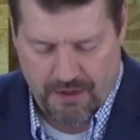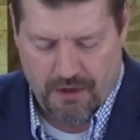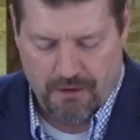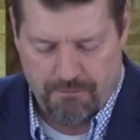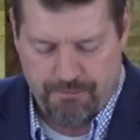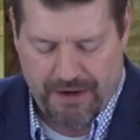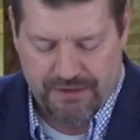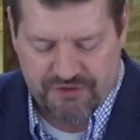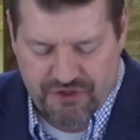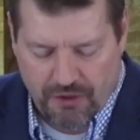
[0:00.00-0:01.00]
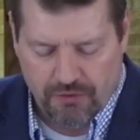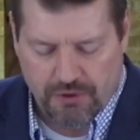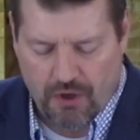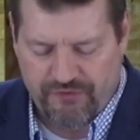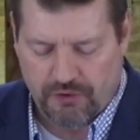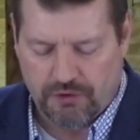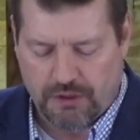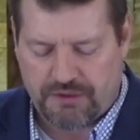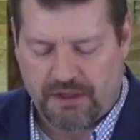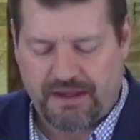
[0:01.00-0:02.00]
But don't
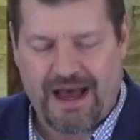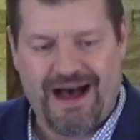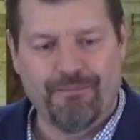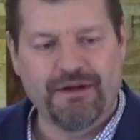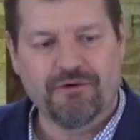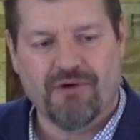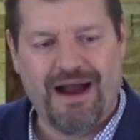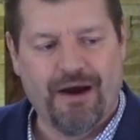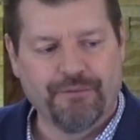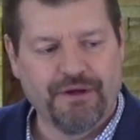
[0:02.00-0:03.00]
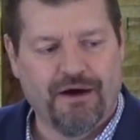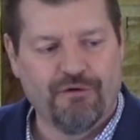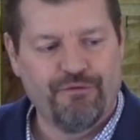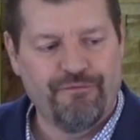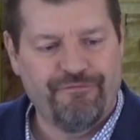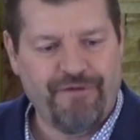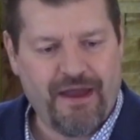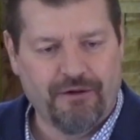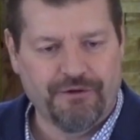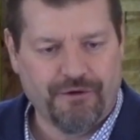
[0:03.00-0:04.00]
overlook the common ground of
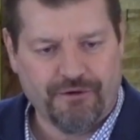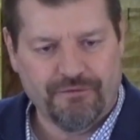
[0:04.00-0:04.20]
failure.